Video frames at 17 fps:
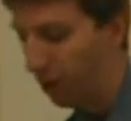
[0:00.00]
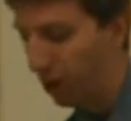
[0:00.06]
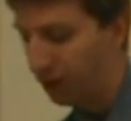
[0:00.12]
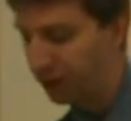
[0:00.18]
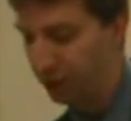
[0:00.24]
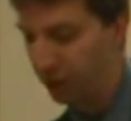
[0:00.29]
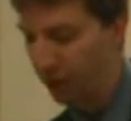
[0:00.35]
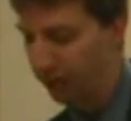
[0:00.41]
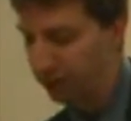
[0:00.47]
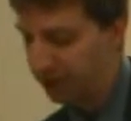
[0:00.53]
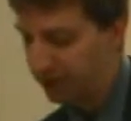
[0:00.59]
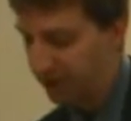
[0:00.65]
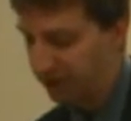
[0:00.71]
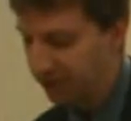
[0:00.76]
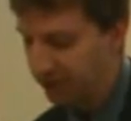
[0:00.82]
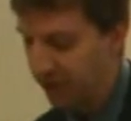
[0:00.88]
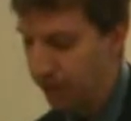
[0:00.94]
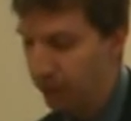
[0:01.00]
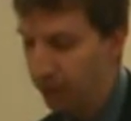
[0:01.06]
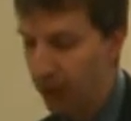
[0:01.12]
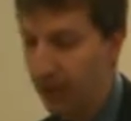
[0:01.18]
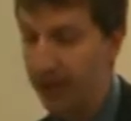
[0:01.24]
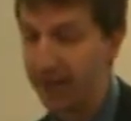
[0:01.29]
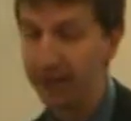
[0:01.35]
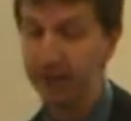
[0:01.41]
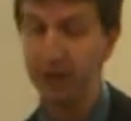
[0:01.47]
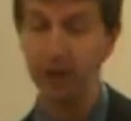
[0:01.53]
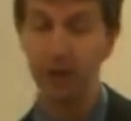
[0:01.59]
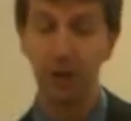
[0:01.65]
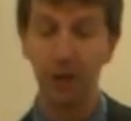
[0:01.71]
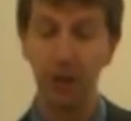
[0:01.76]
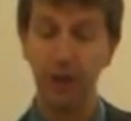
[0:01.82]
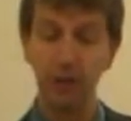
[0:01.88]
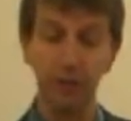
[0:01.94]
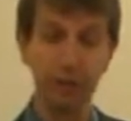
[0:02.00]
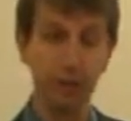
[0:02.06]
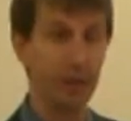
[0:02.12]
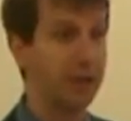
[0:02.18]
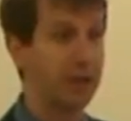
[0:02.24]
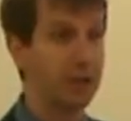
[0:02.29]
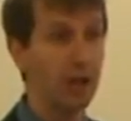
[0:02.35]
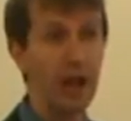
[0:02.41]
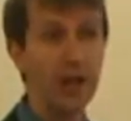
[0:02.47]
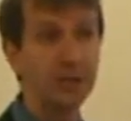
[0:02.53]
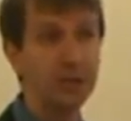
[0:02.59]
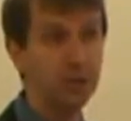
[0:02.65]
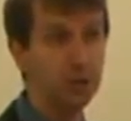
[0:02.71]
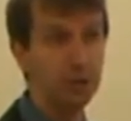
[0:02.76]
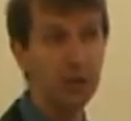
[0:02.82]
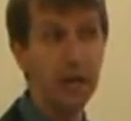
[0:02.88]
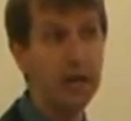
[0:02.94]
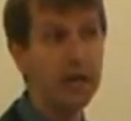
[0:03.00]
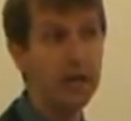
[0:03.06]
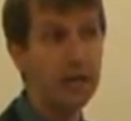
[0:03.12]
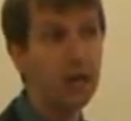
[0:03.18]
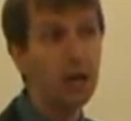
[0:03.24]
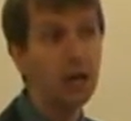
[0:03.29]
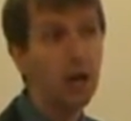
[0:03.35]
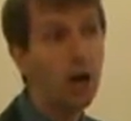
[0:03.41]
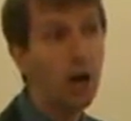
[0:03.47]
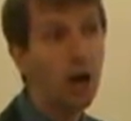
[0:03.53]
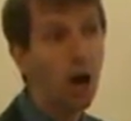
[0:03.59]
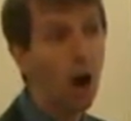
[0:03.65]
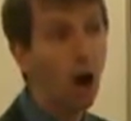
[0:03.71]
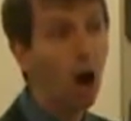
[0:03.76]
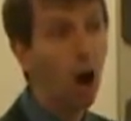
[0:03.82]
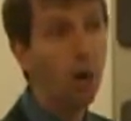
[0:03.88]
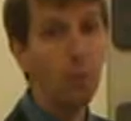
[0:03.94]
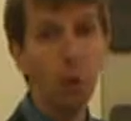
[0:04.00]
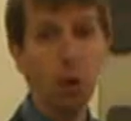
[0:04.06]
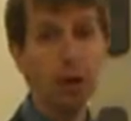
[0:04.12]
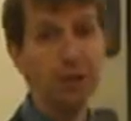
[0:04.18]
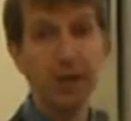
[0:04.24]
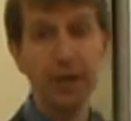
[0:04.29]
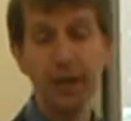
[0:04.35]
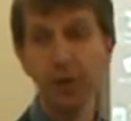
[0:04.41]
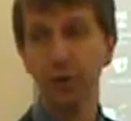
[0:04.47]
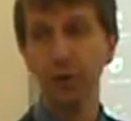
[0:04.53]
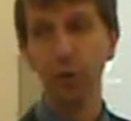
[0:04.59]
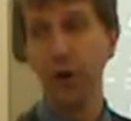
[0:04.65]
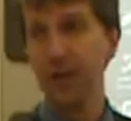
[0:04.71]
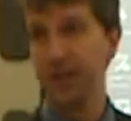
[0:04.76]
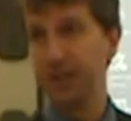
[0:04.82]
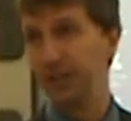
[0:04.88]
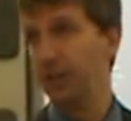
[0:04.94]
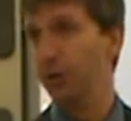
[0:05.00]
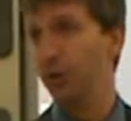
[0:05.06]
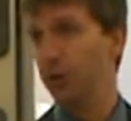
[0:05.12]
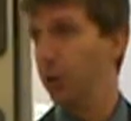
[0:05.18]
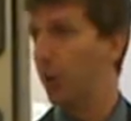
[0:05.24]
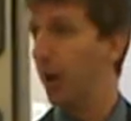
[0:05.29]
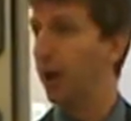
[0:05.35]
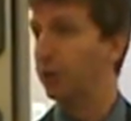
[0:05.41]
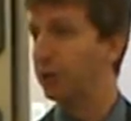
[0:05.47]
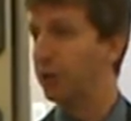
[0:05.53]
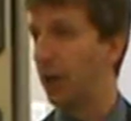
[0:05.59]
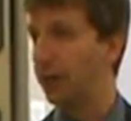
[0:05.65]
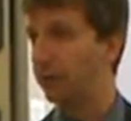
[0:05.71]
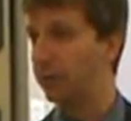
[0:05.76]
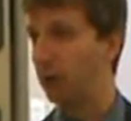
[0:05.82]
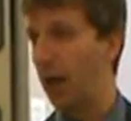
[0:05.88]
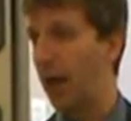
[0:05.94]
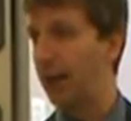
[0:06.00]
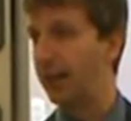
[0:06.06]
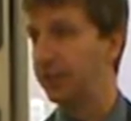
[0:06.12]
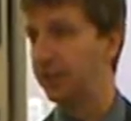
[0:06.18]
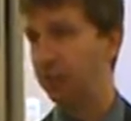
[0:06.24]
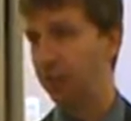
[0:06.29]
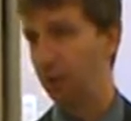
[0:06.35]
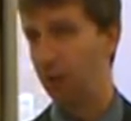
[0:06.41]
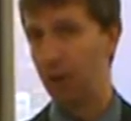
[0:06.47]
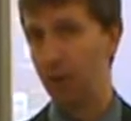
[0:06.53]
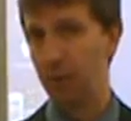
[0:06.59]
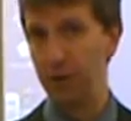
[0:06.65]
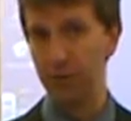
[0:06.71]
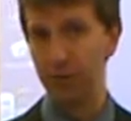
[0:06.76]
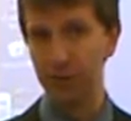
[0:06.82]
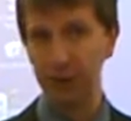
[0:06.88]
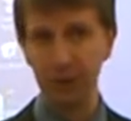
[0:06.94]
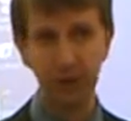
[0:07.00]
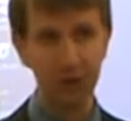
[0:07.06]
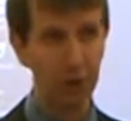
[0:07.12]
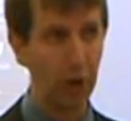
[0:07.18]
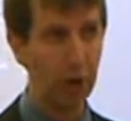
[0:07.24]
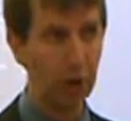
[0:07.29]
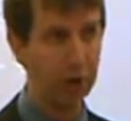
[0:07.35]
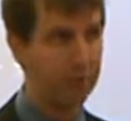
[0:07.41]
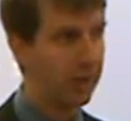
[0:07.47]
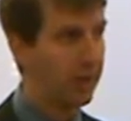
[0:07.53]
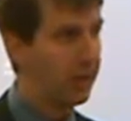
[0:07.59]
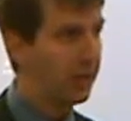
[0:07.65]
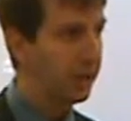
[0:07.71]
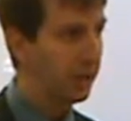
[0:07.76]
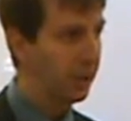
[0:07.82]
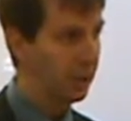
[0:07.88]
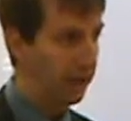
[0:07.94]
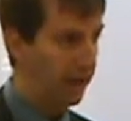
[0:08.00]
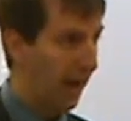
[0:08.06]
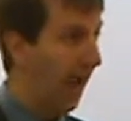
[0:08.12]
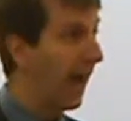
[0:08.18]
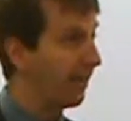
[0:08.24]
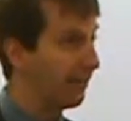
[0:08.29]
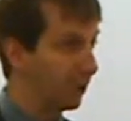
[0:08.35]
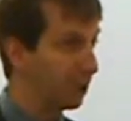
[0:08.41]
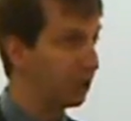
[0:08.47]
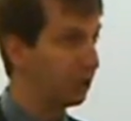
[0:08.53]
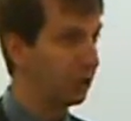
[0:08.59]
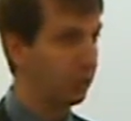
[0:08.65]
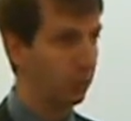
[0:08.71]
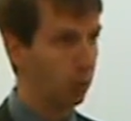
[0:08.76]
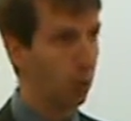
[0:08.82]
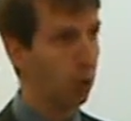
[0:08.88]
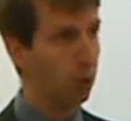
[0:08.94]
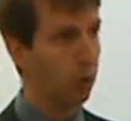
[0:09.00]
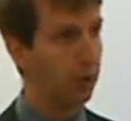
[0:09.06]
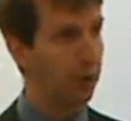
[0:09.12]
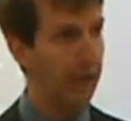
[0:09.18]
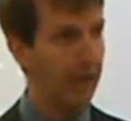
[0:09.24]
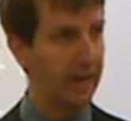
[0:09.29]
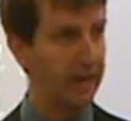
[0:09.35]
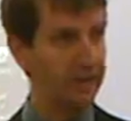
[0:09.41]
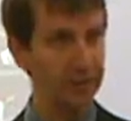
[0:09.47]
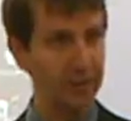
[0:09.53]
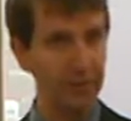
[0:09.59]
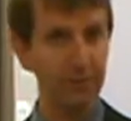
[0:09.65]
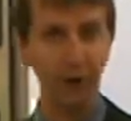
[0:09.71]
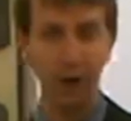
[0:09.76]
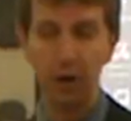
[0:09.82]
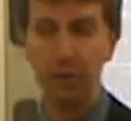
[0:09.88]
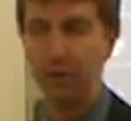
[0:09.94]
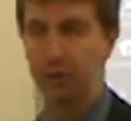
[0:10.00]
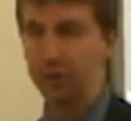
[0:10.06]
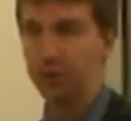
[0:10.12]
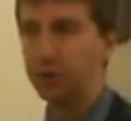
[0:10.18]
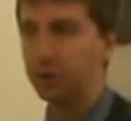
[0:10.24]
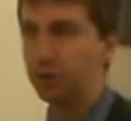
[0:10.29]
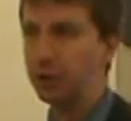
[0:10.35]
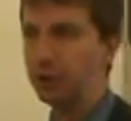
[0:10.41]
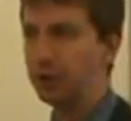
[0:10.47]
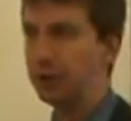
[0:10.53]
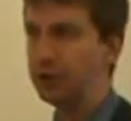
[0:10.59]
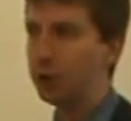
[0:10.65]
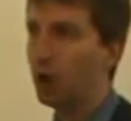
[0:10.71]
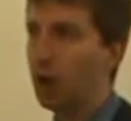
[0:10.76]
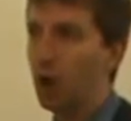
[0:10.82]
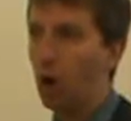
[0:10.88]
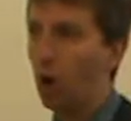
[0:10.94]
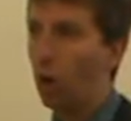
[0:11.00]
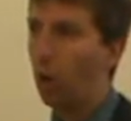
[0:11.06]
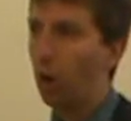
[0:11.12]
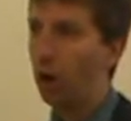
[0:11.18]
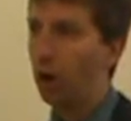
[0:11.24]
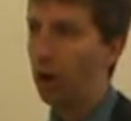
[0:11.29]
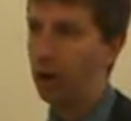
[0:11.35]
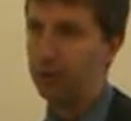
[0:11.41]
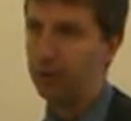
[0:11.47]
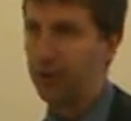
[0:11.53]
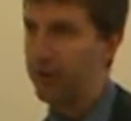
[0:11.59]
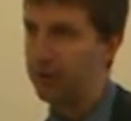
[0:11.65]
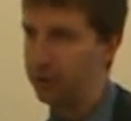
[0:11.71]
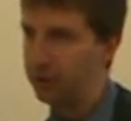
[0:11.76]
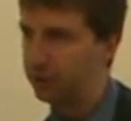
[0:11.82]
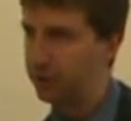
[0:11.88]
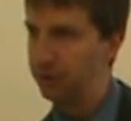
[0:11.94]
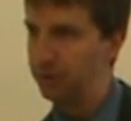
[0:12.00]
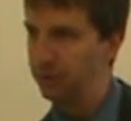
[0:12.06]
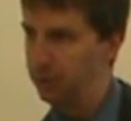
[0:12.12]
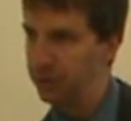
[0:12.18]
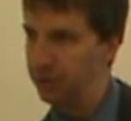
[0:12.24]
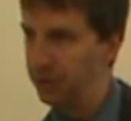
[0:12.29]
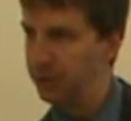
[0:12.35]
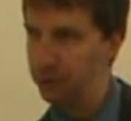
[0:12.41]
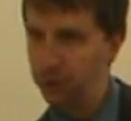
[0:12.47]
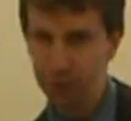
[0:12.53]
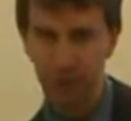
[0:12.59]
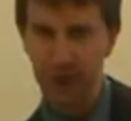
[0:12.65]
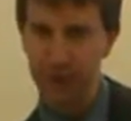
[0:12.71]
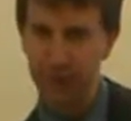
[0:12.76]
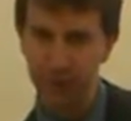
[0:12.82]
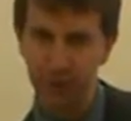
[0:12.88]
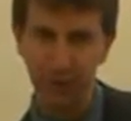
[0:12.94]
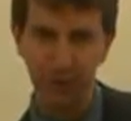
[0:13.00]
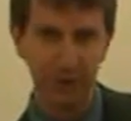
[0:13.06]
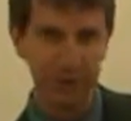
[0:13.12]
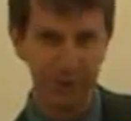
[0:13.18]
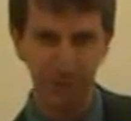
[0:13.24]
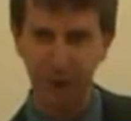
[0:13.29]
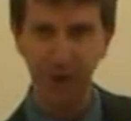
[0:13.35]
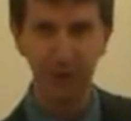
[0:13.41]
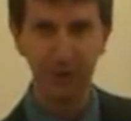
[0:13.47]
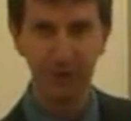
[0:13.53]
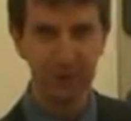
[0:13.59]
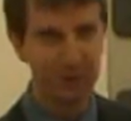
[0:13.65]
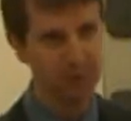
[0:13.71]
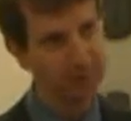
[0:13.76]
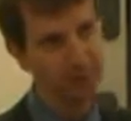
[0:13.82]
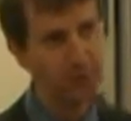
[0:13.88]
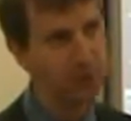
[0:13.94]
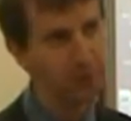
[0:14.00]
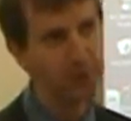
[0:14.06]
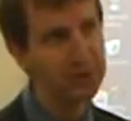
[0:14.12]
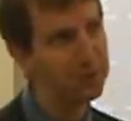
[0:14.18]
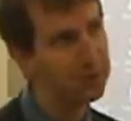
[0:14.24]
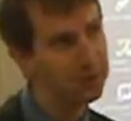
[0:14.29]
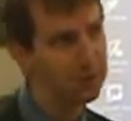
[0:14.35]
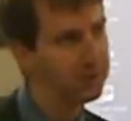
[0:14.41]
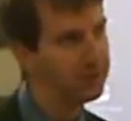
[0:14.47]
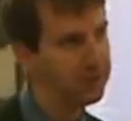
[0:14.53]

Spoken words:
also, I would say, the same applies to any class that you take or to any other writing that you do outside of class, whether it's in an advocacy role as environmental students, or letters to the newspaper about local